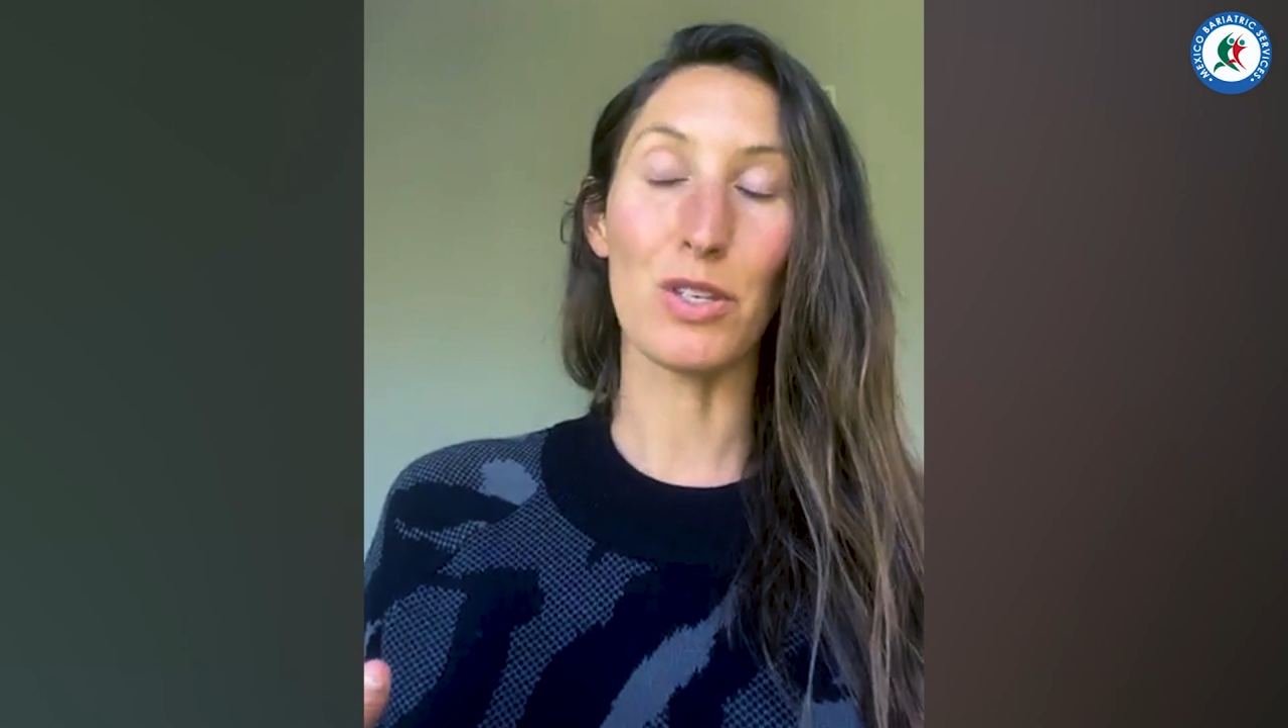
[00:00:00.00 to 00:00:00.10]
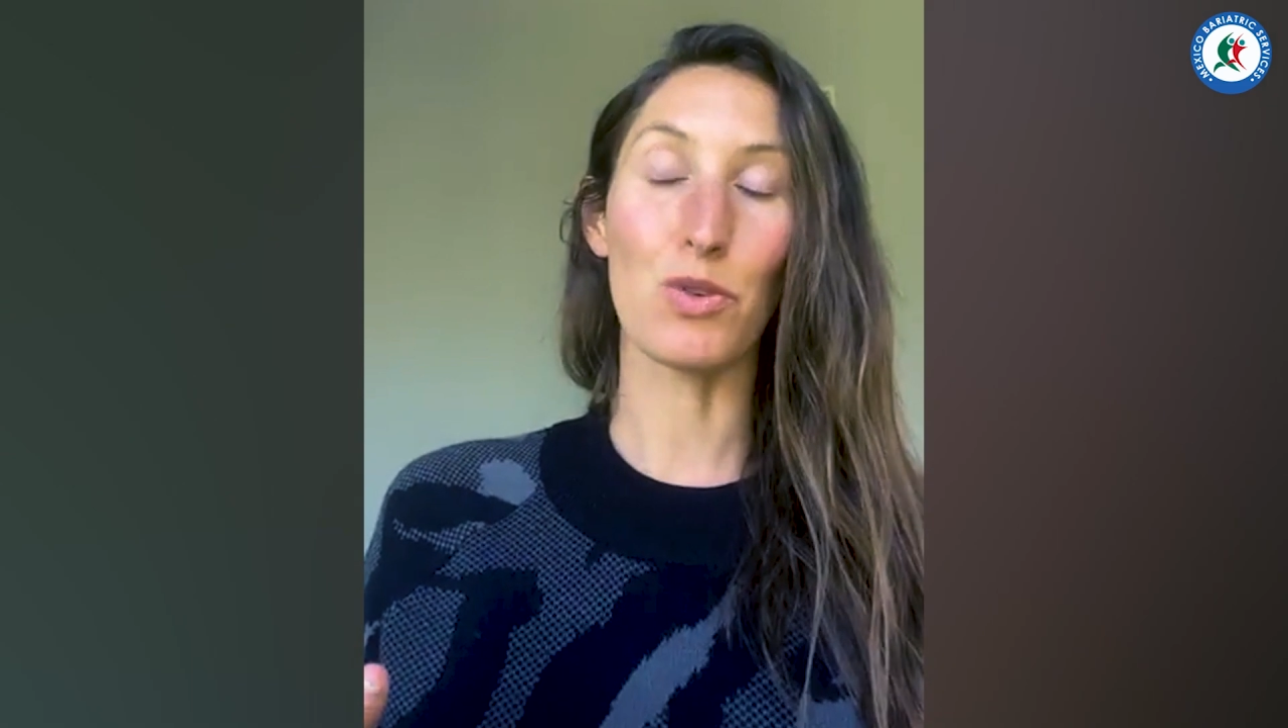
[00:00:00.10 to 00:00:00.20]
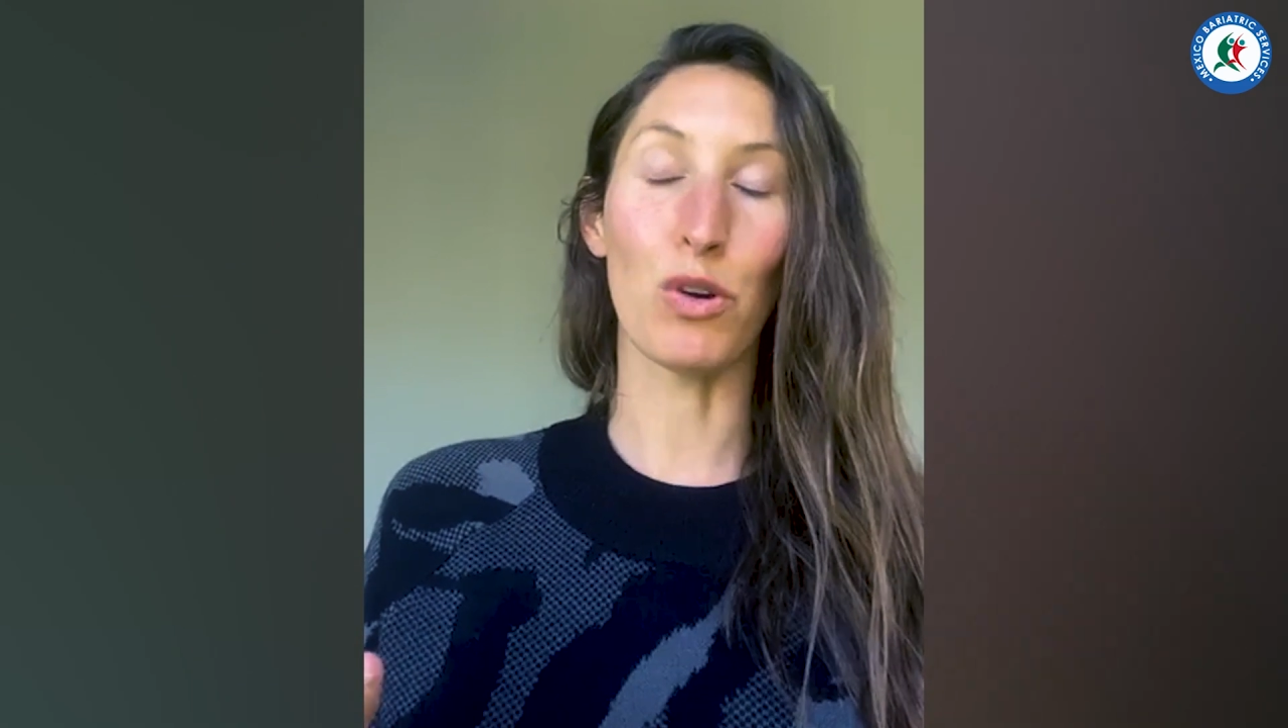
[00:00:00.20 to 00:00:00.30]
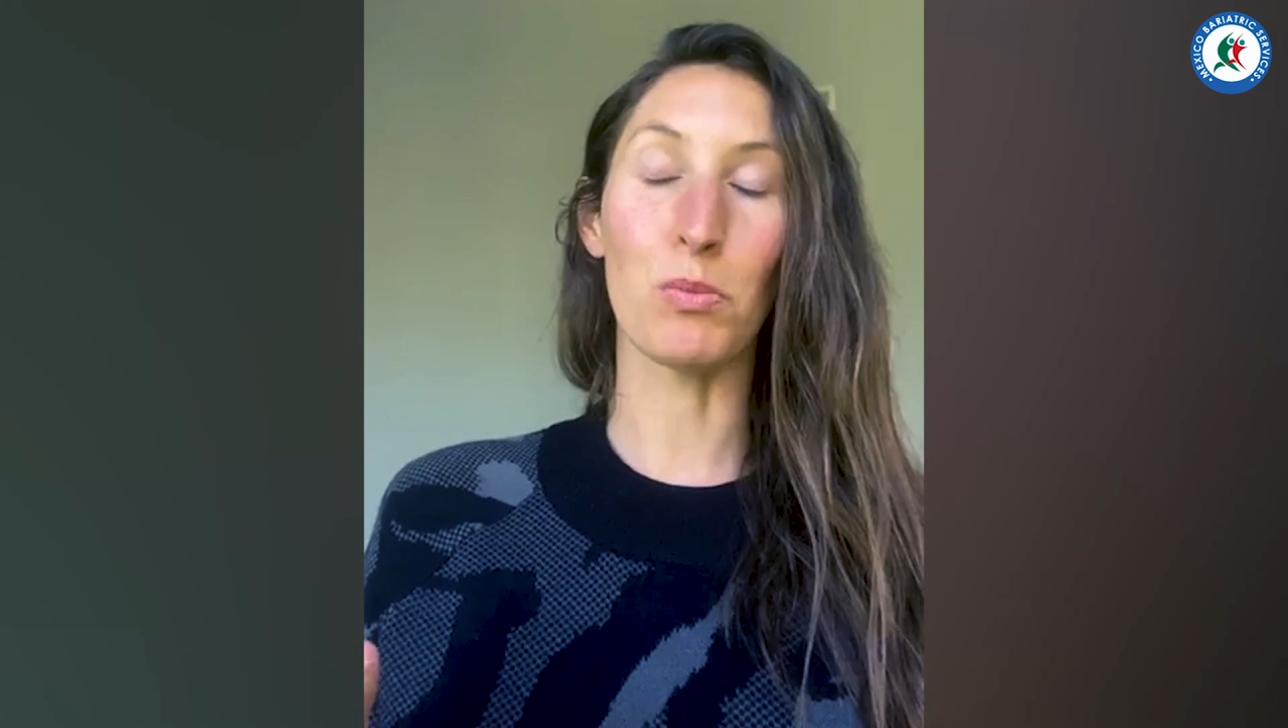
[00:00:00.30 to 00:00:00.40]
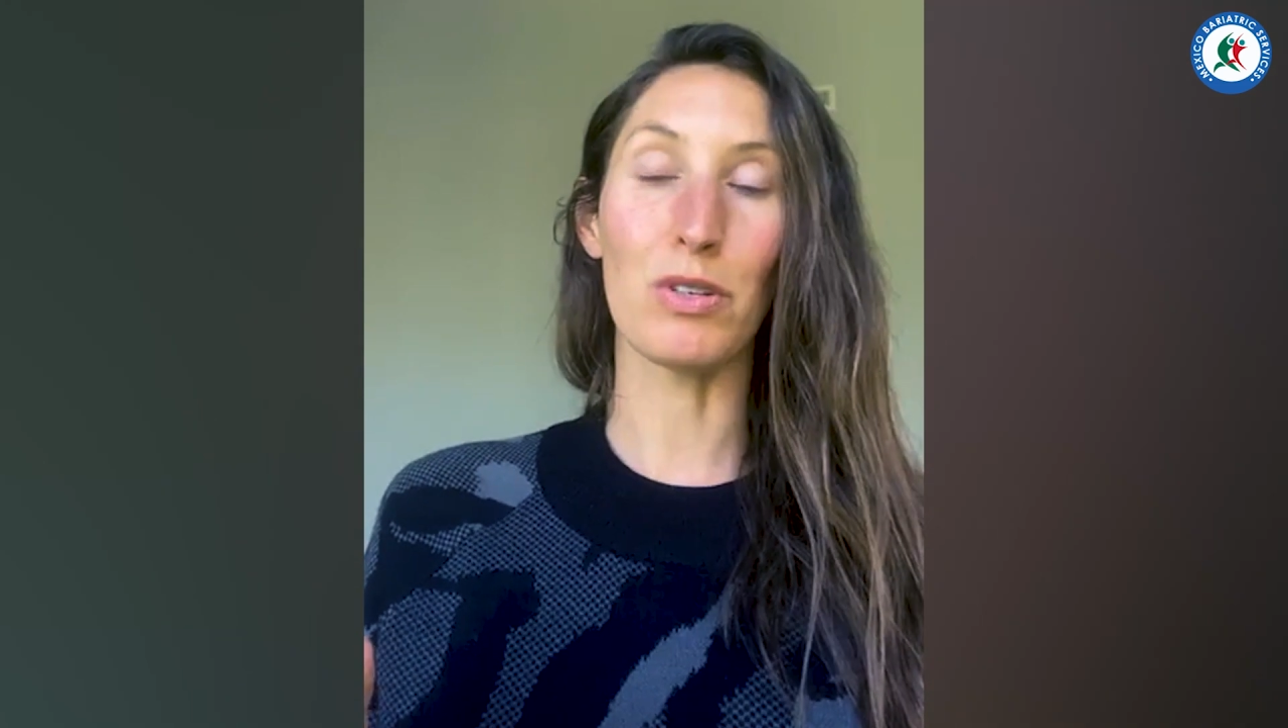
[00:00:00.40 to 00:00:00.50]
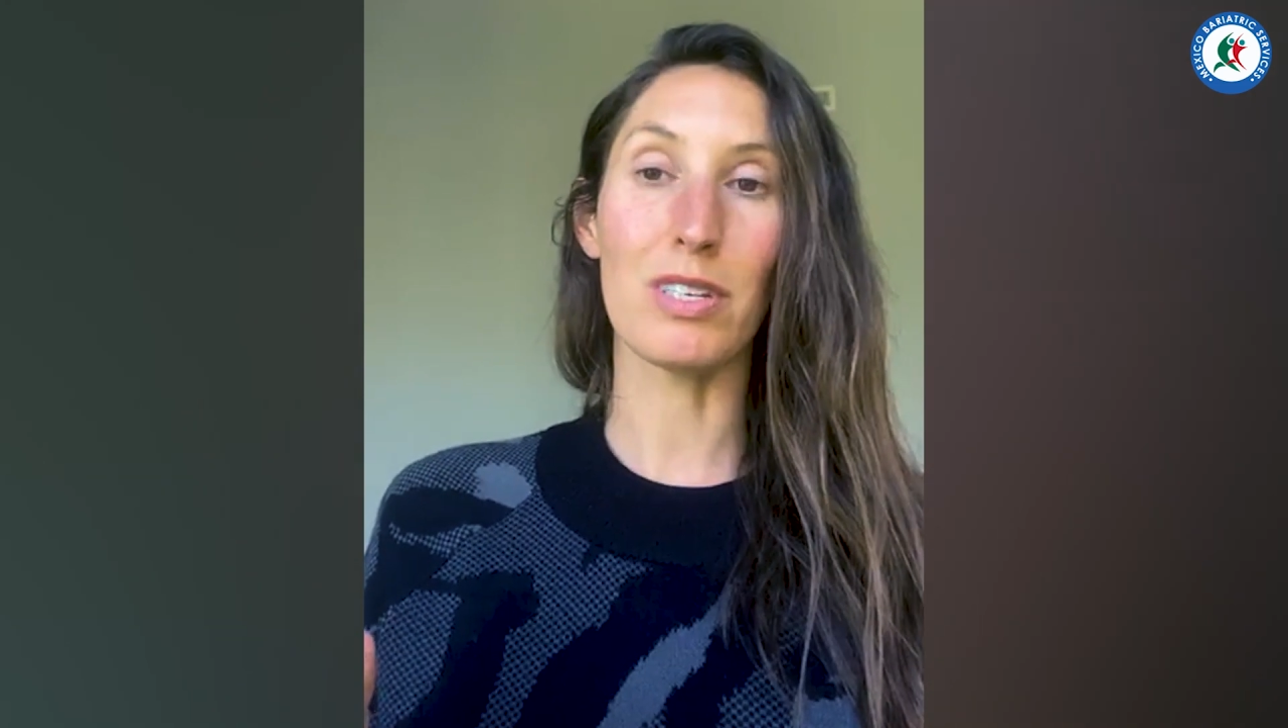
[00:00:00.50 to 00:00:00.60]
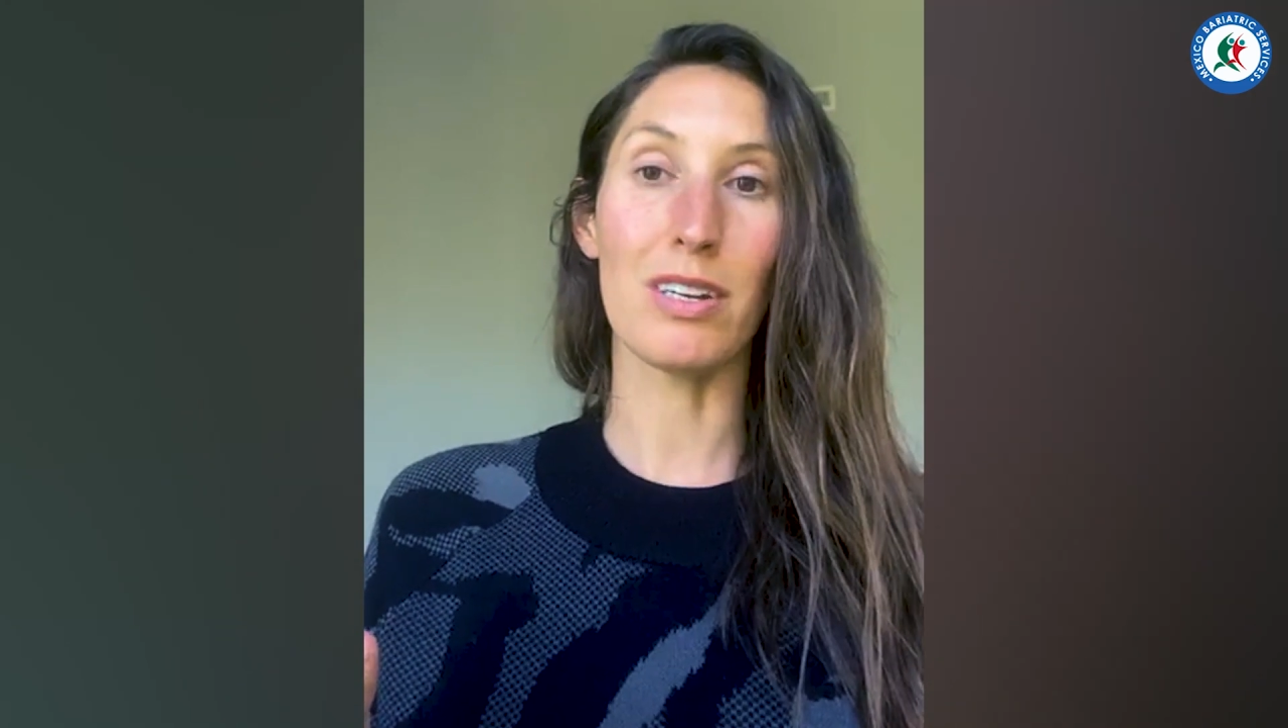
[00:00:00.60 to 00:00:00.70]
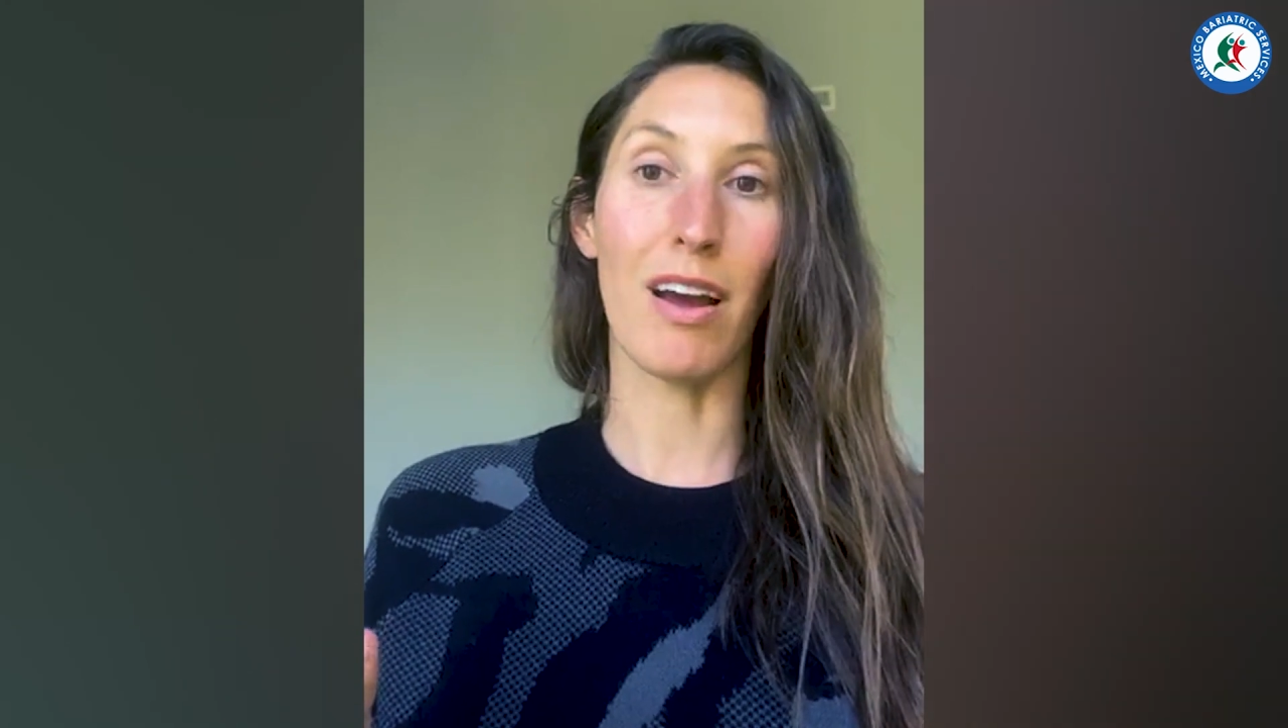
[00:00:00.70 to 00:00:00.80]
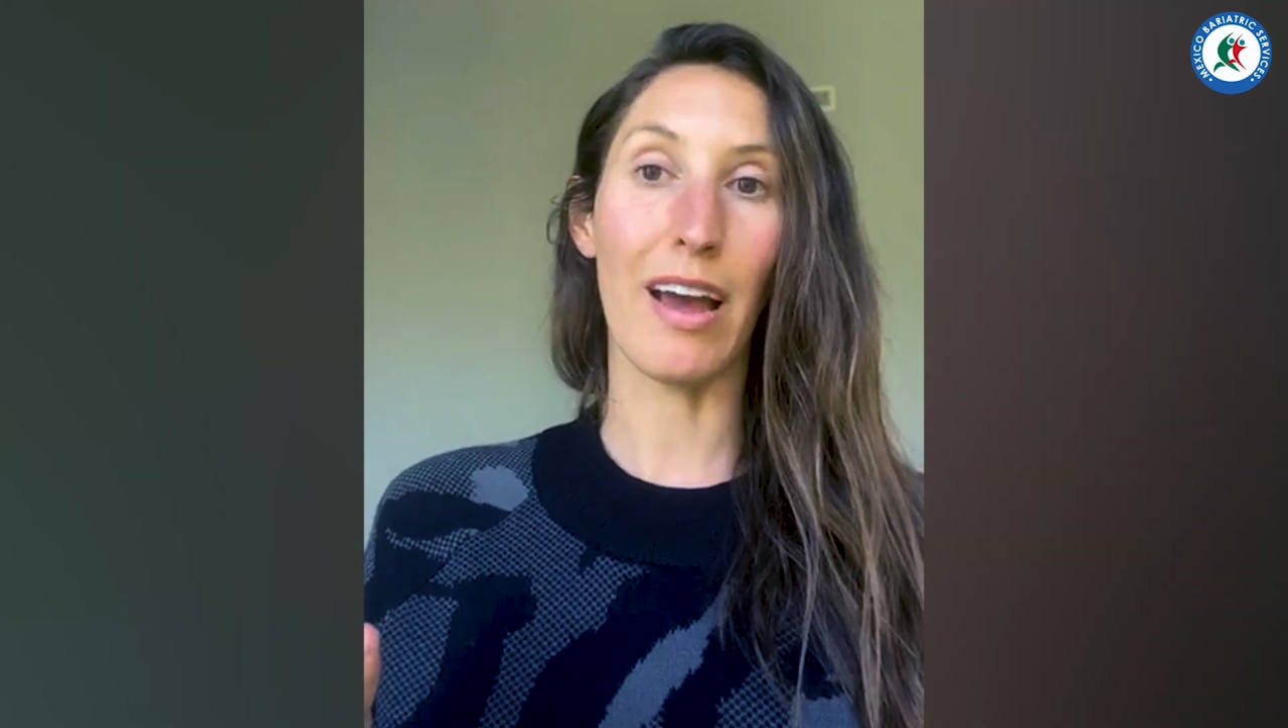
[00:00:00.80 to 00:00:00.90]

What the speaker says: normal to not